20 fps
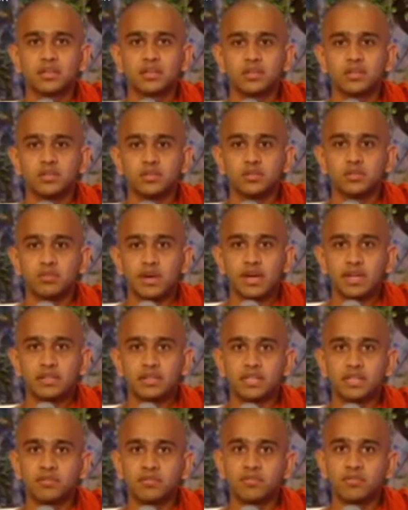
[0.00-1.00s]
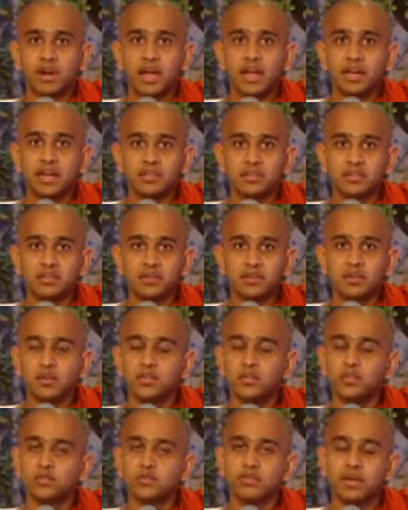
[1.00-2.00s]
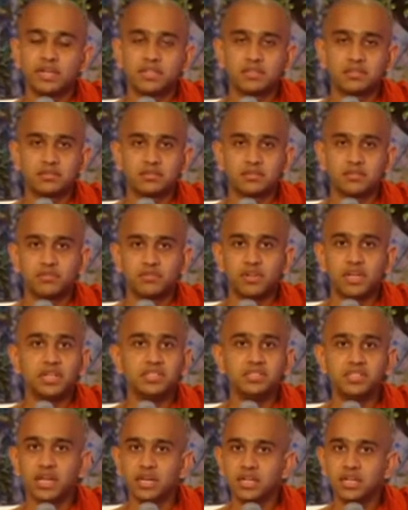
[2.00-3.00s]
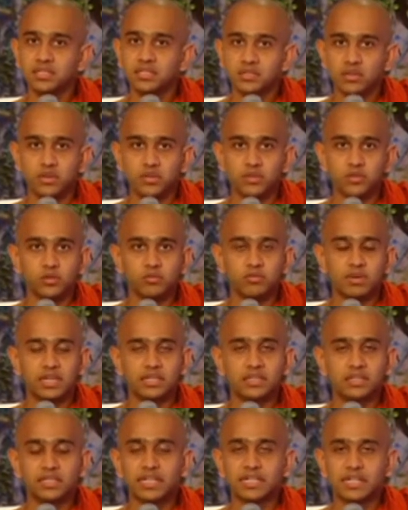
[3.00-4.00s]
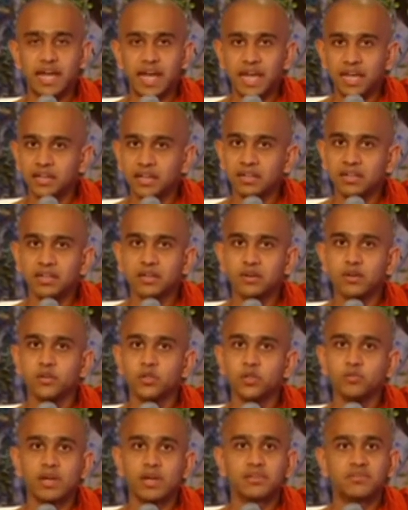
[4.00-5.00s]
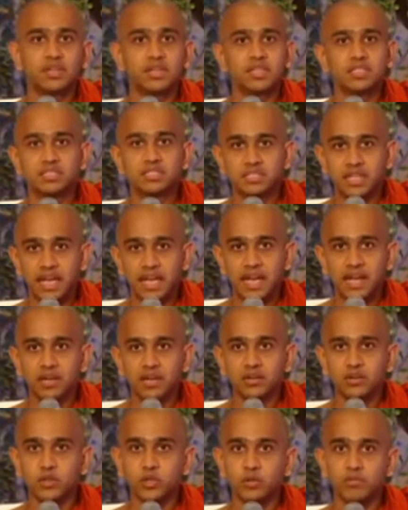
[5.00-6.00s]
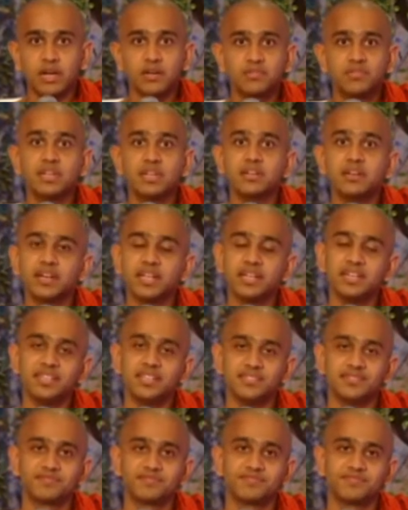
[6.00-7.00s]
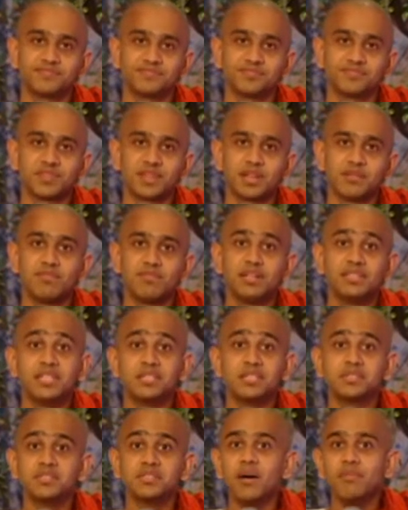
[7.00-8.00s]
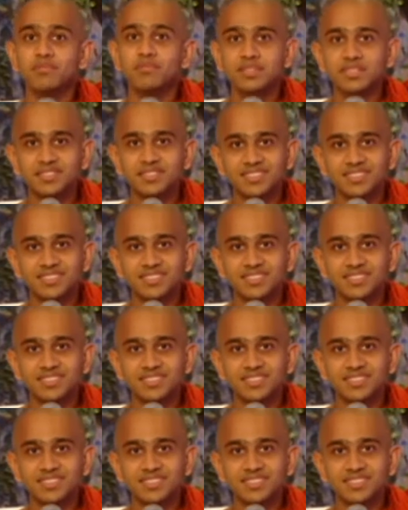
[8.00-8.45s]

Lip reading: you might get frightened, or you might feel jealous, or you might get angry, or you might feel sad, or you might feel greedy. But this Dhamma,